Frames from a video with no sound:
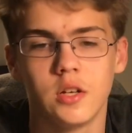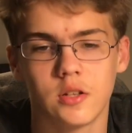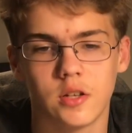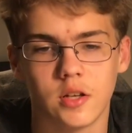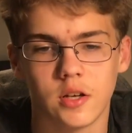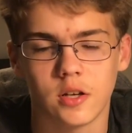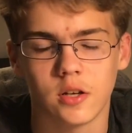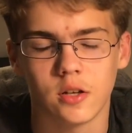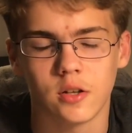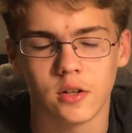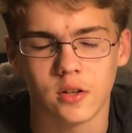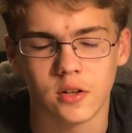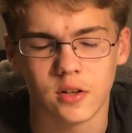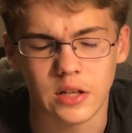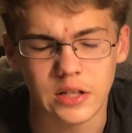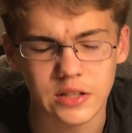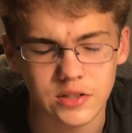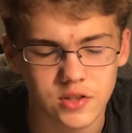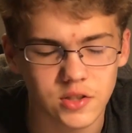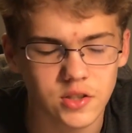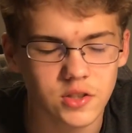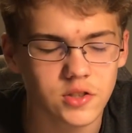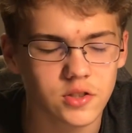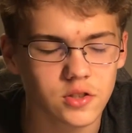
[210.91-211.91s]
take a
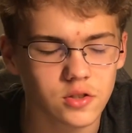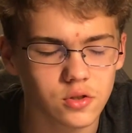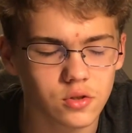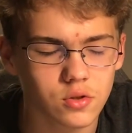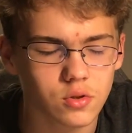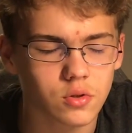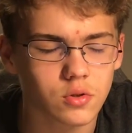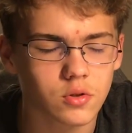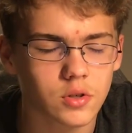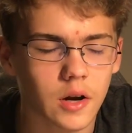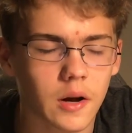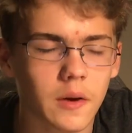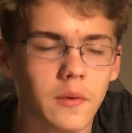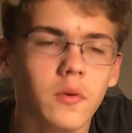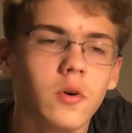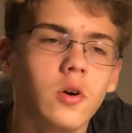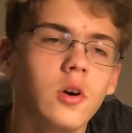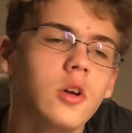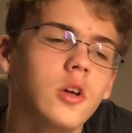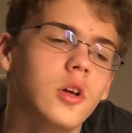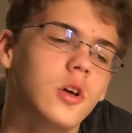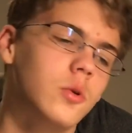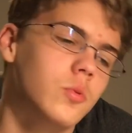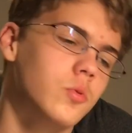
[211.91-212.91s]
less distance to
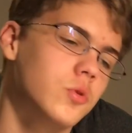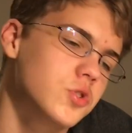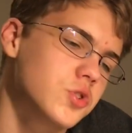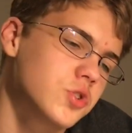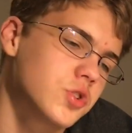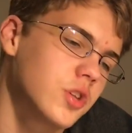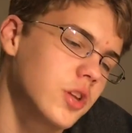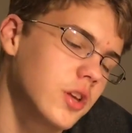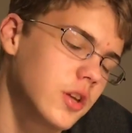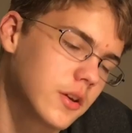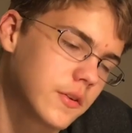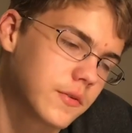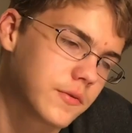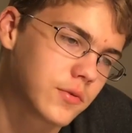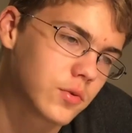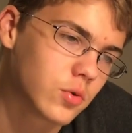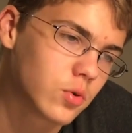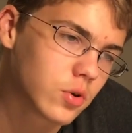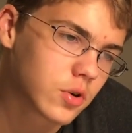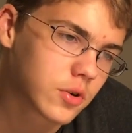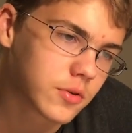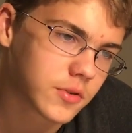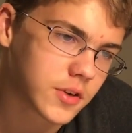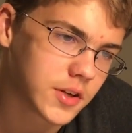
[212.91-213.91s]
travel, which
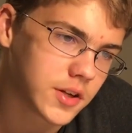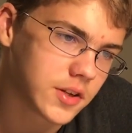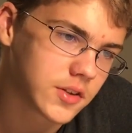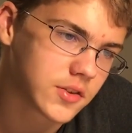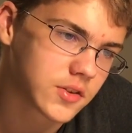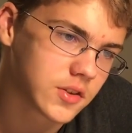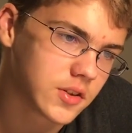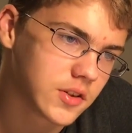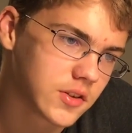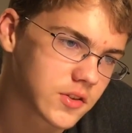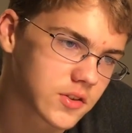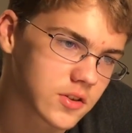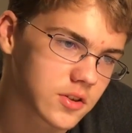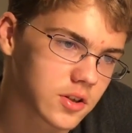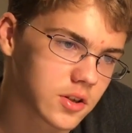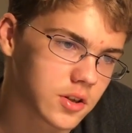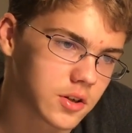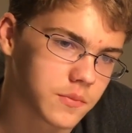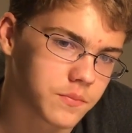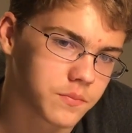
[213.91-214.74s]
therefore creates this